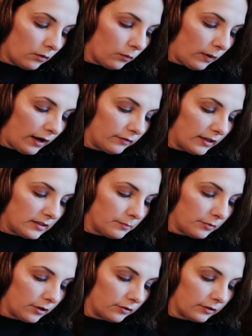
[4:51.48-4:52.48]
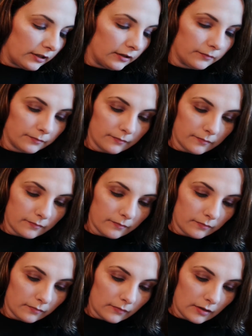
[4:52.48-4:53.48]
wow, that's buttery.
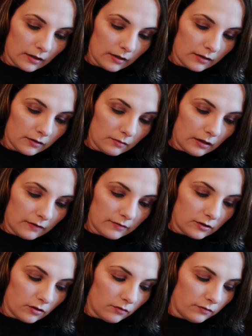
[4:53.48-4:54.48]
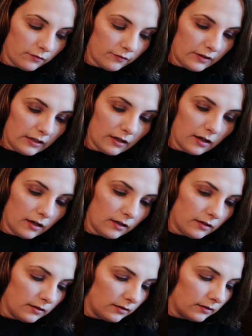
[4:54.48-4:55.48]
We have Sophia.